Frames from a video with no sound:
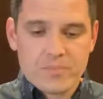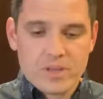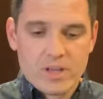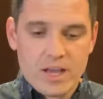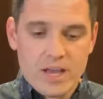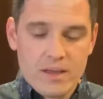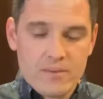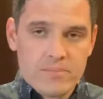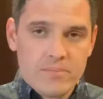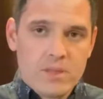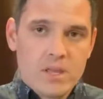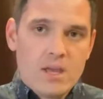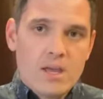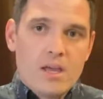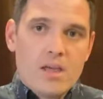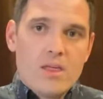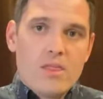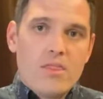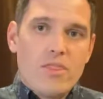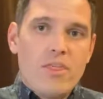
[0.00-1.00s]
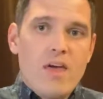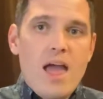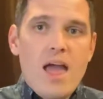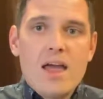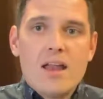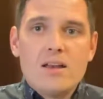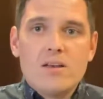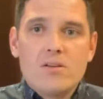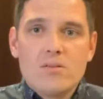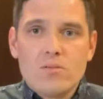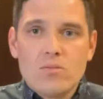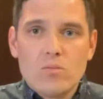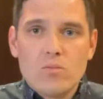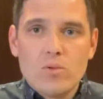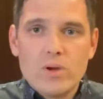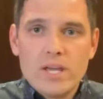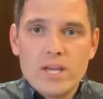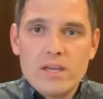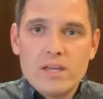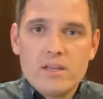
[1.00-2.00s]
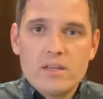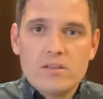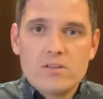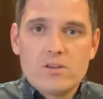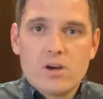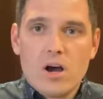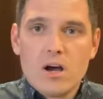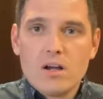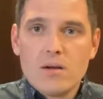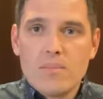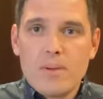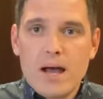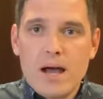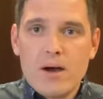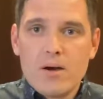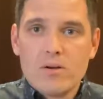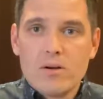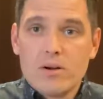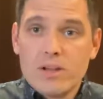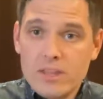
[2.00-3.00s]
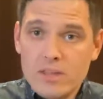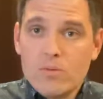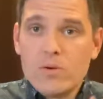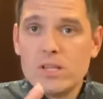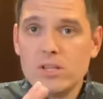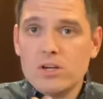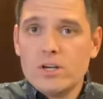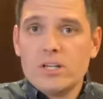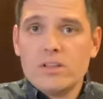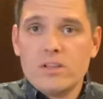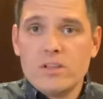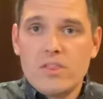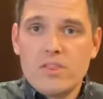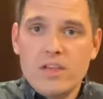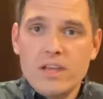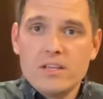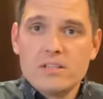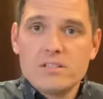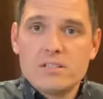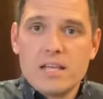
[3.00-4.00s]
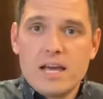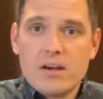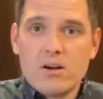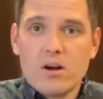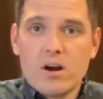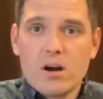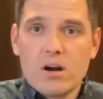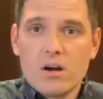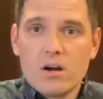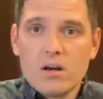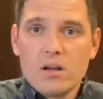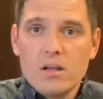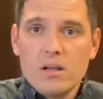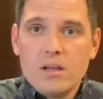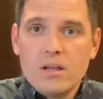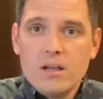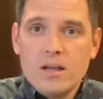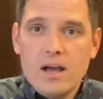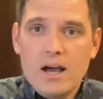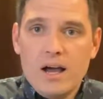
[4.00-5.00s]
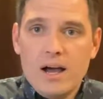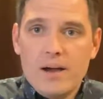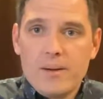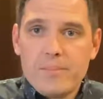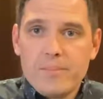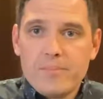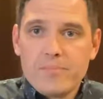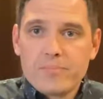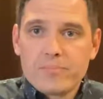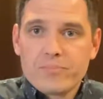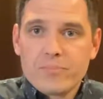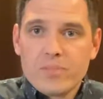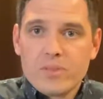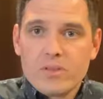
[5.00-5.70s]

Okay. Then we talk about, okay, then we look at the things that are um,